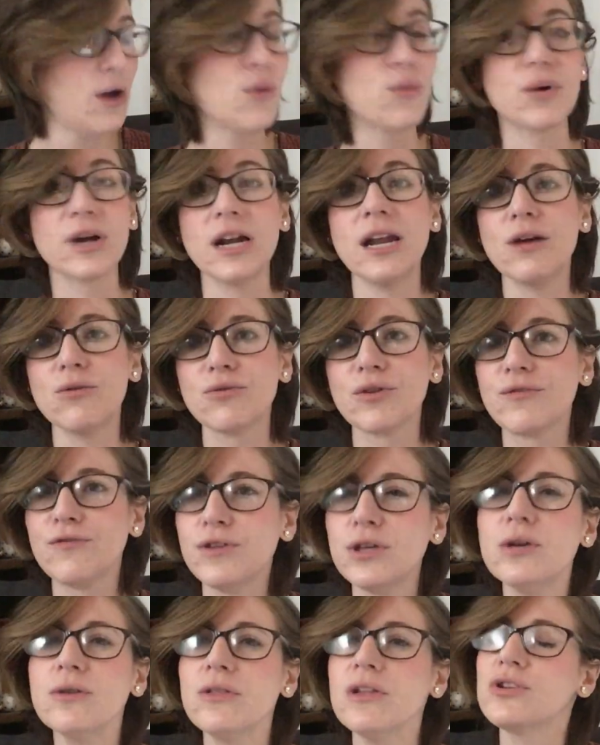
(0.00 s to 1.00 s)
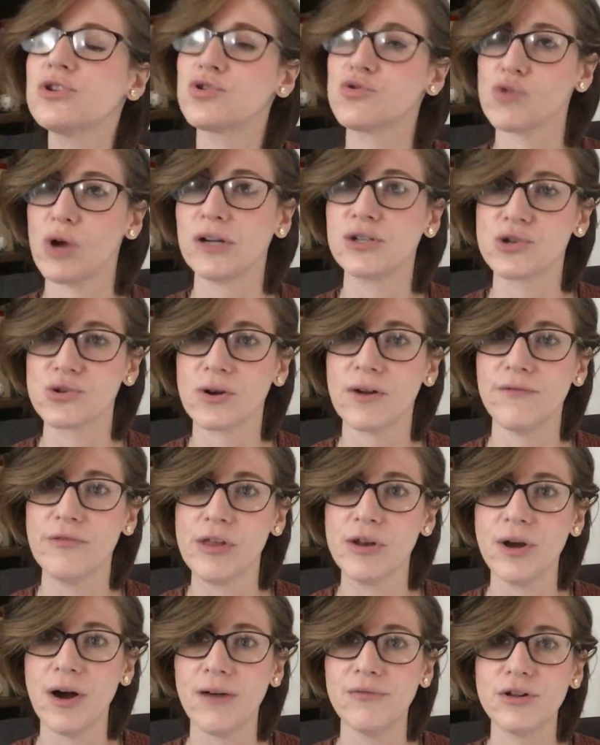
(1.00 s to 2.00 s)
We're going to review the structure of
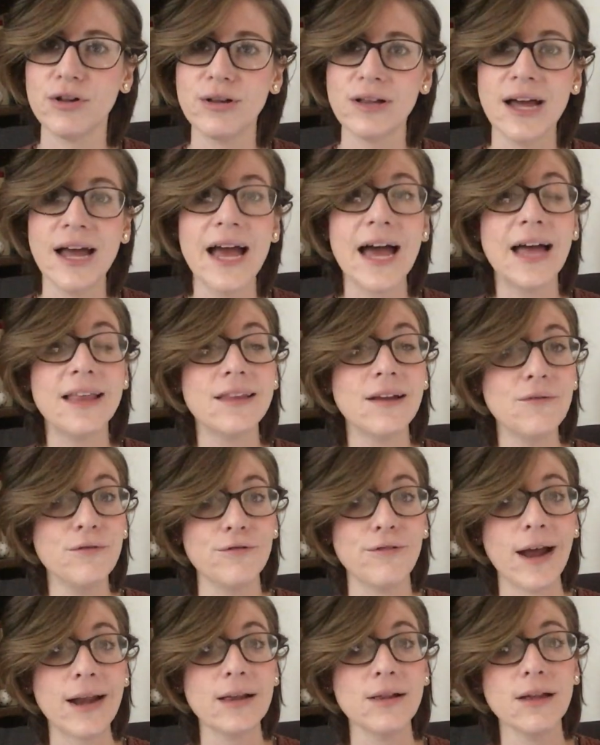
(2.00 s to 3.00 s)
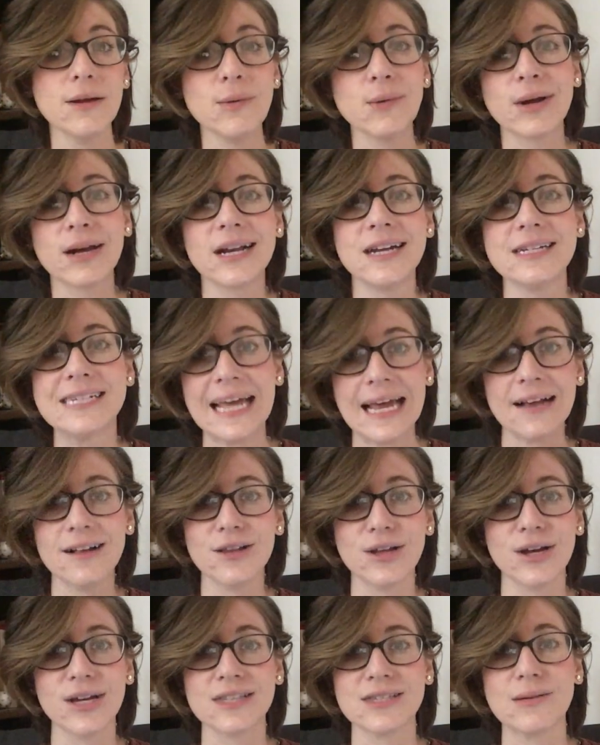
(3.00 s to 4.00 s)
the novel, and then finally, we're going to take a
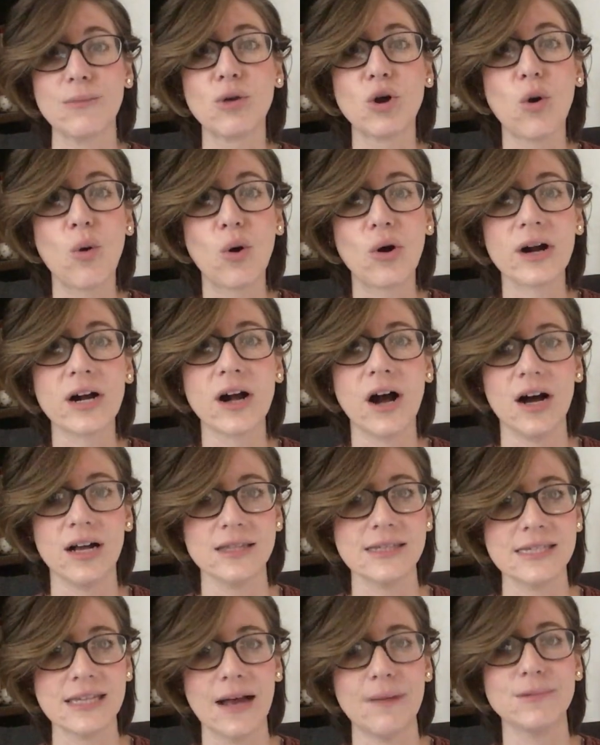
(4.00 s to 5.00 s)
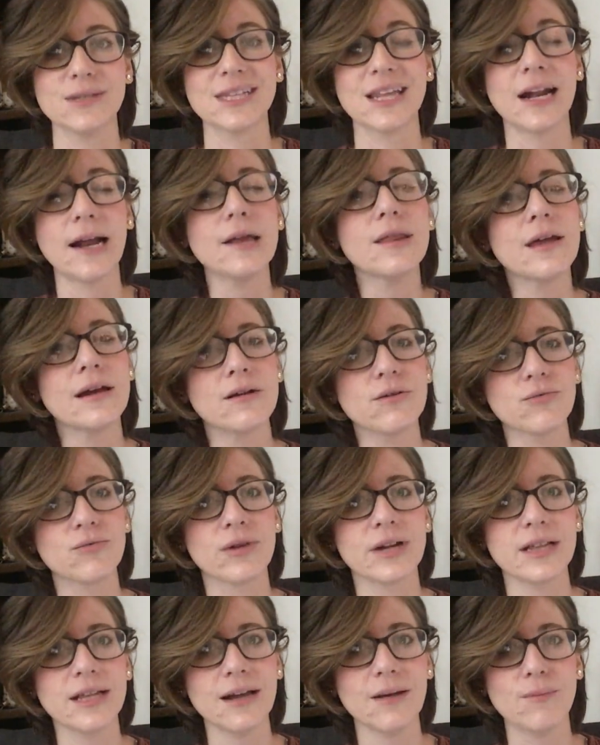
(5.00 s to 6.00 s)
look at some core concepts that I think are
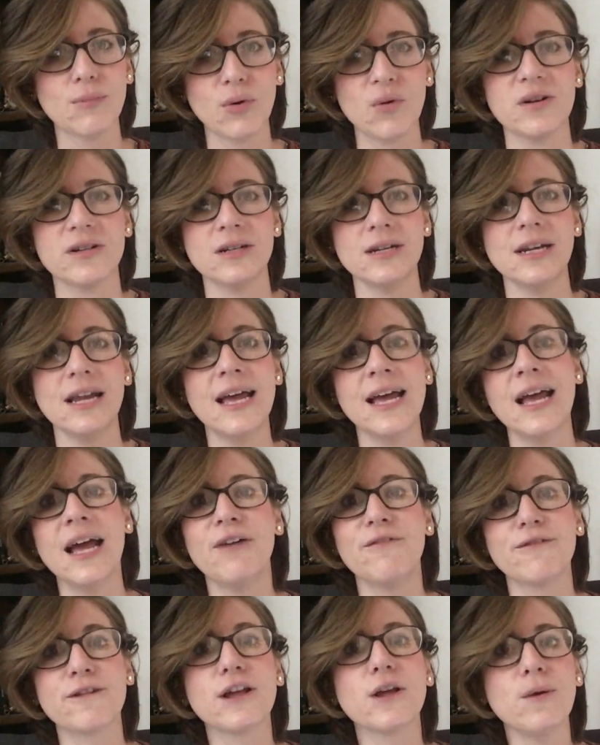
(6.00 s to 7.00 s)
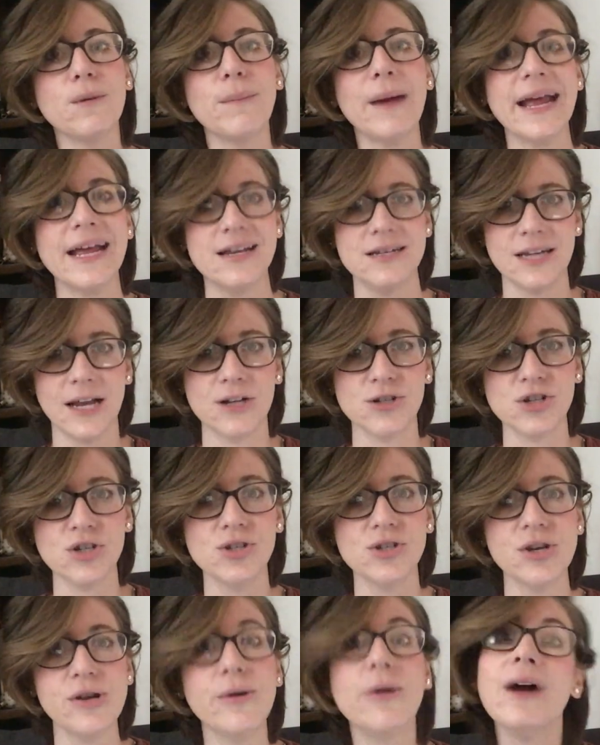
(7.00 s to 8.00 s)
really important for you to pay
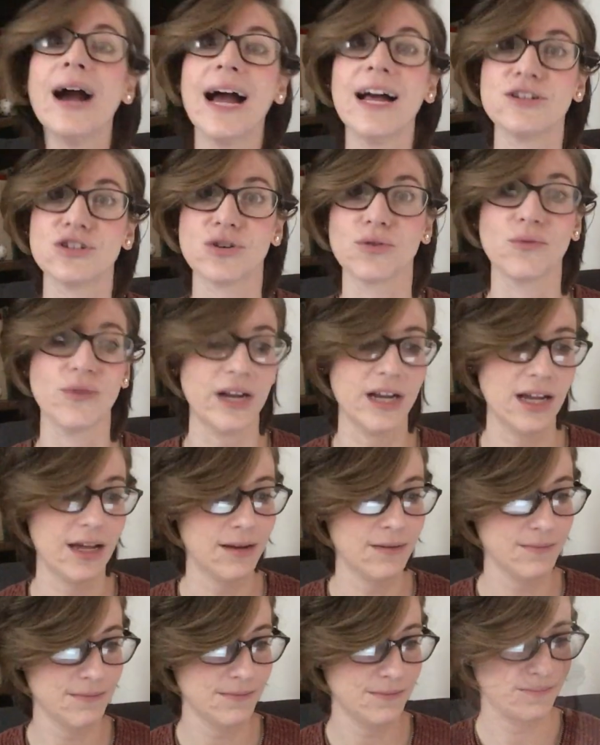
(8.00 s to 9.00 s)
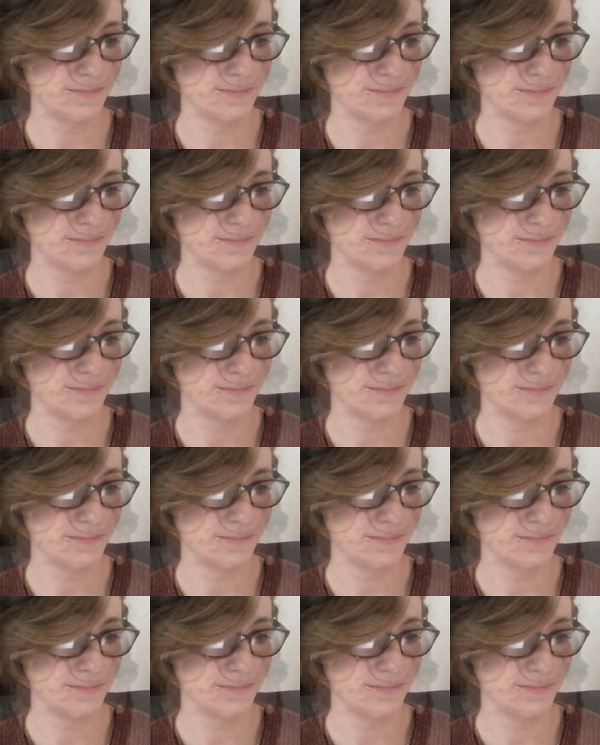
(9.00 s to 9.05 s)
attention to as you're reading.